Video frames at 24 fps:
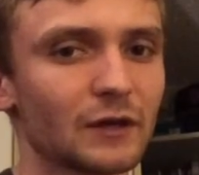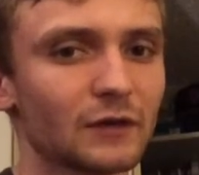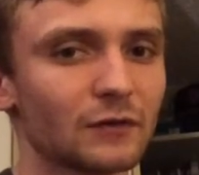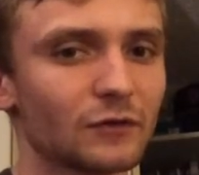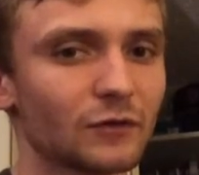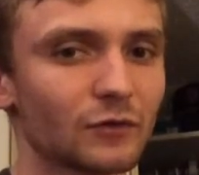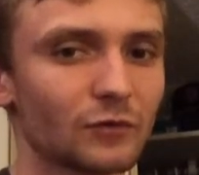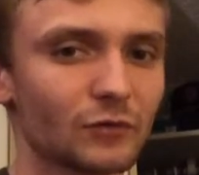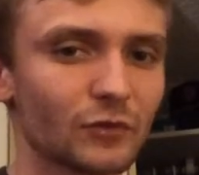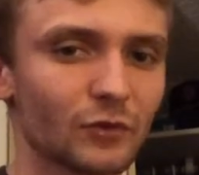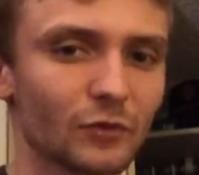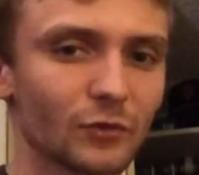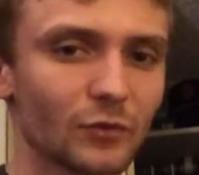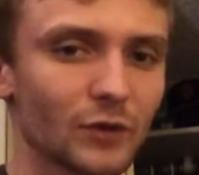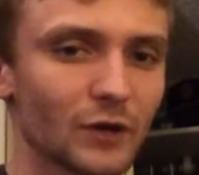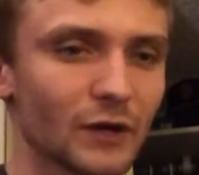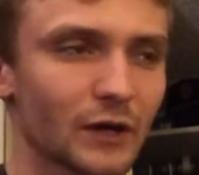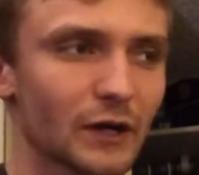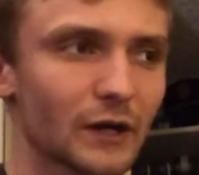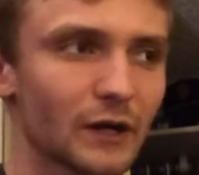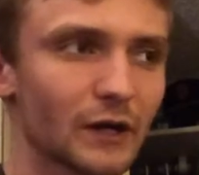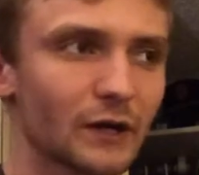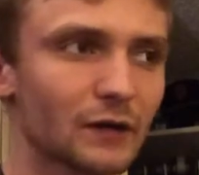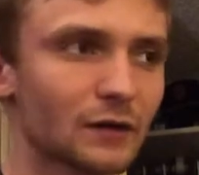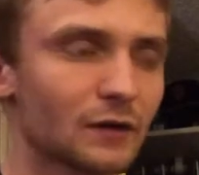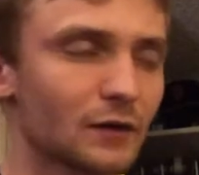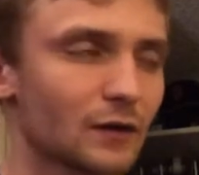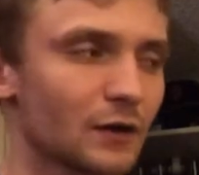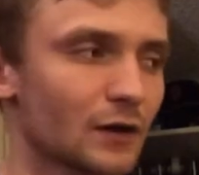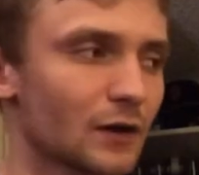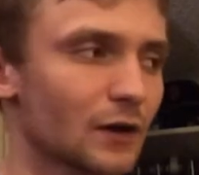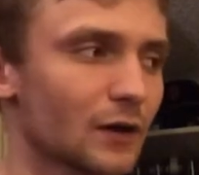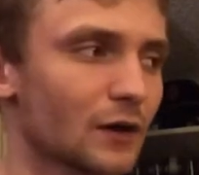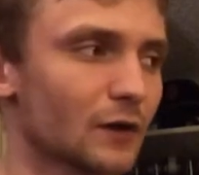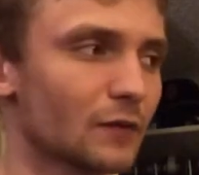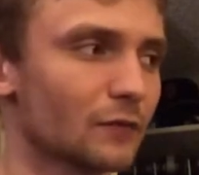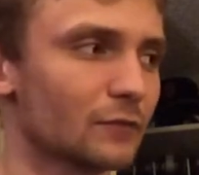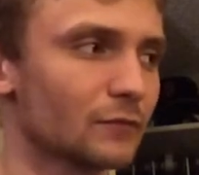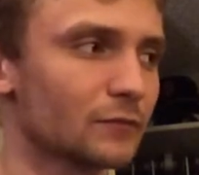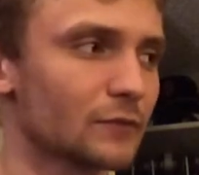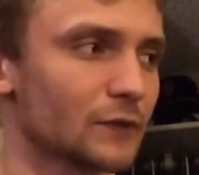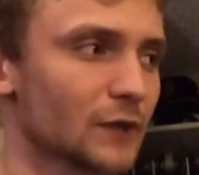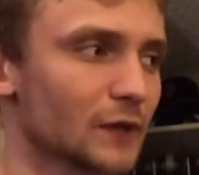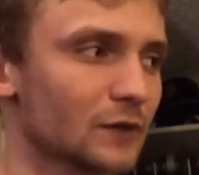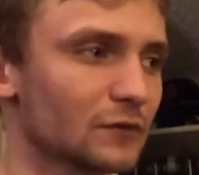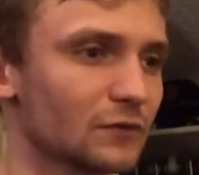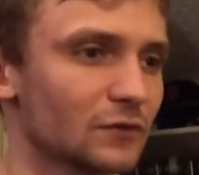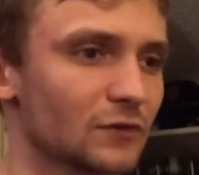don't know why, um,
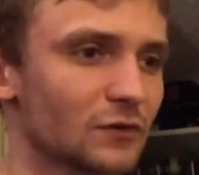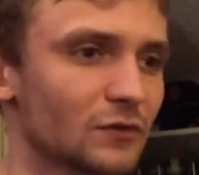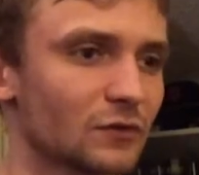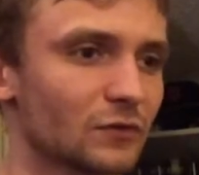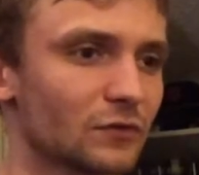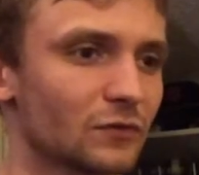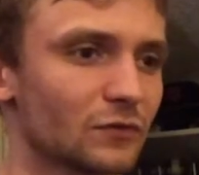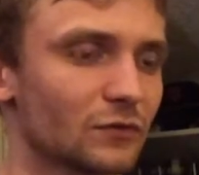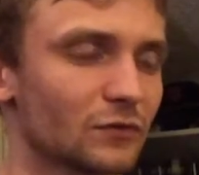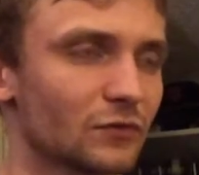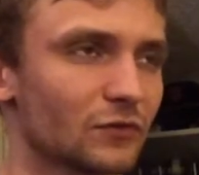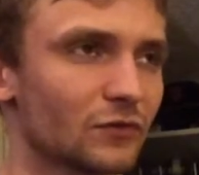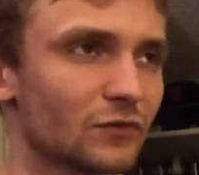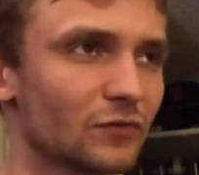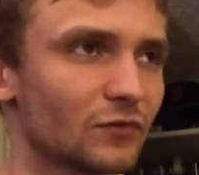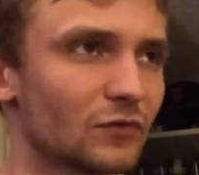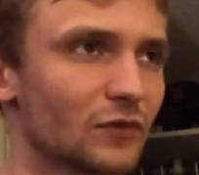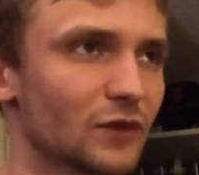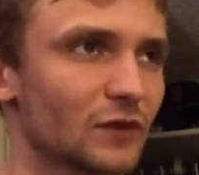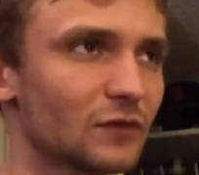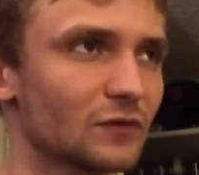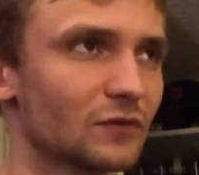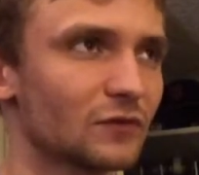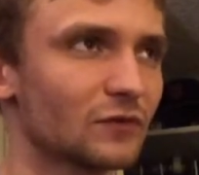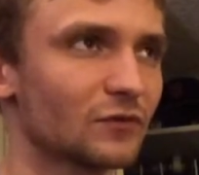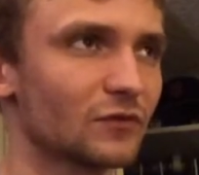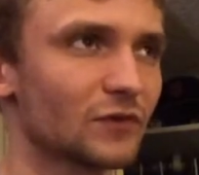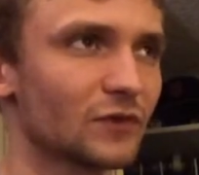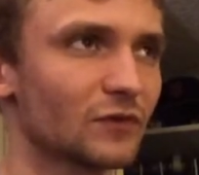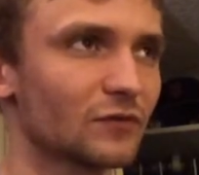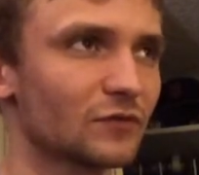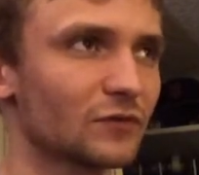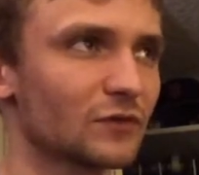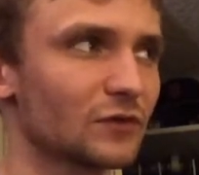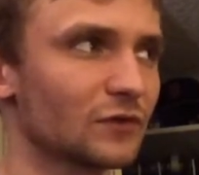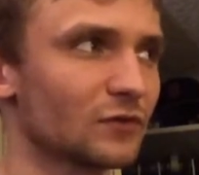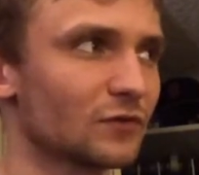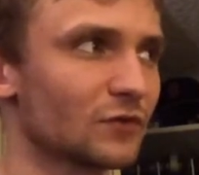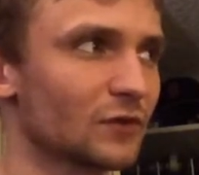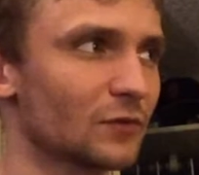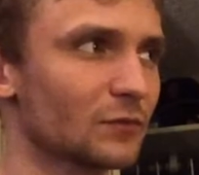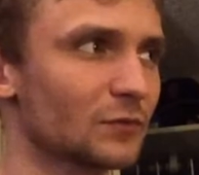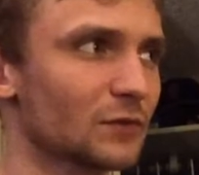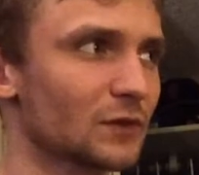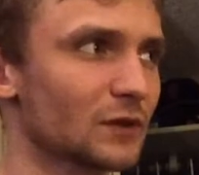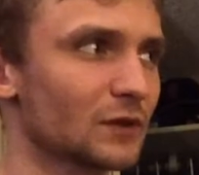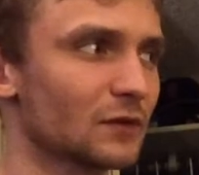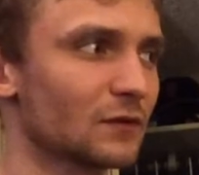19, 1970
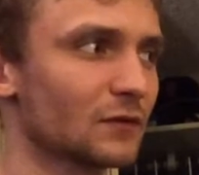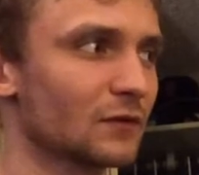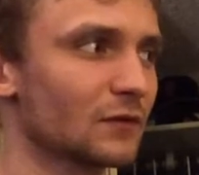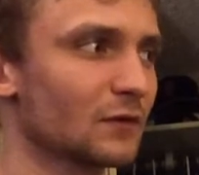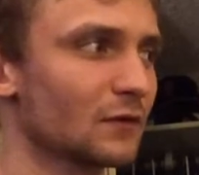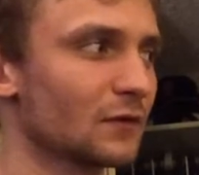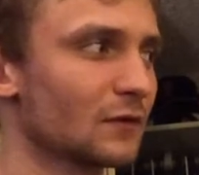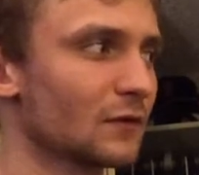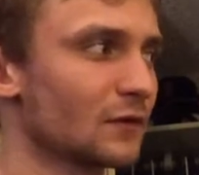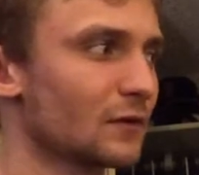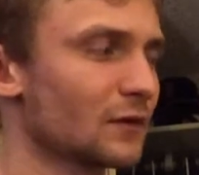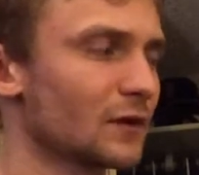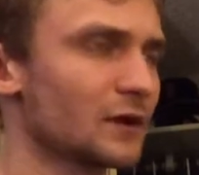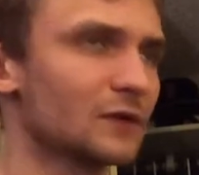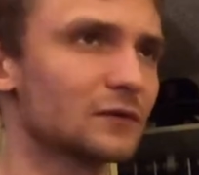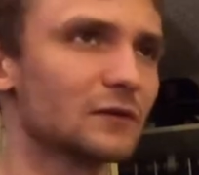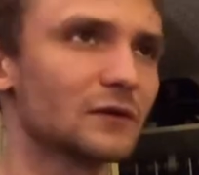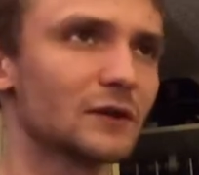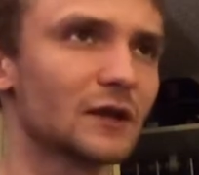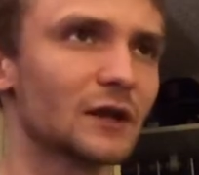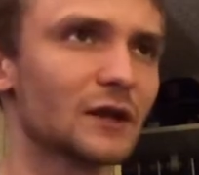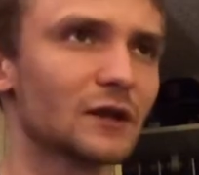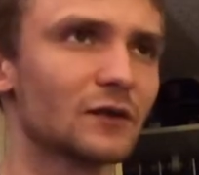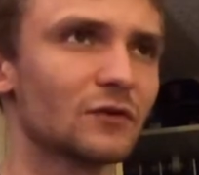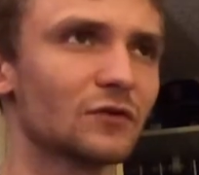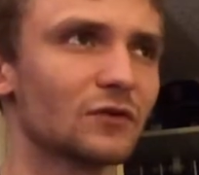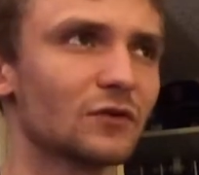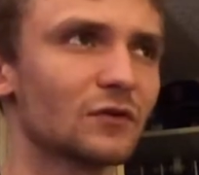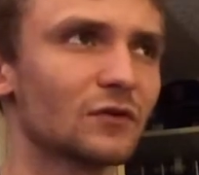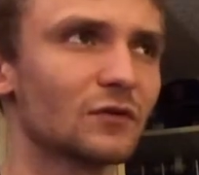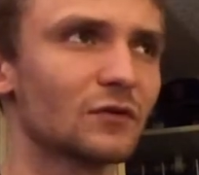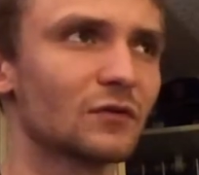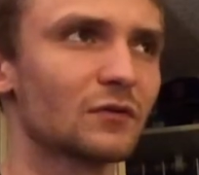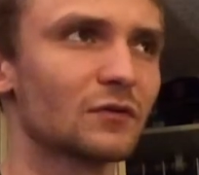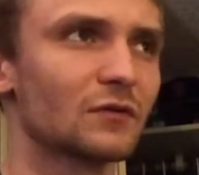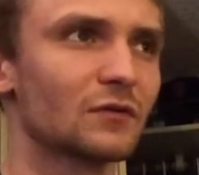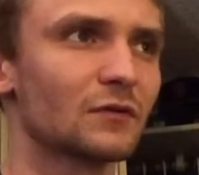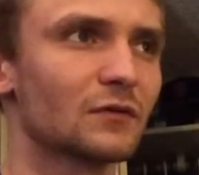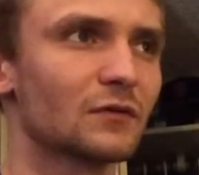something, 1982.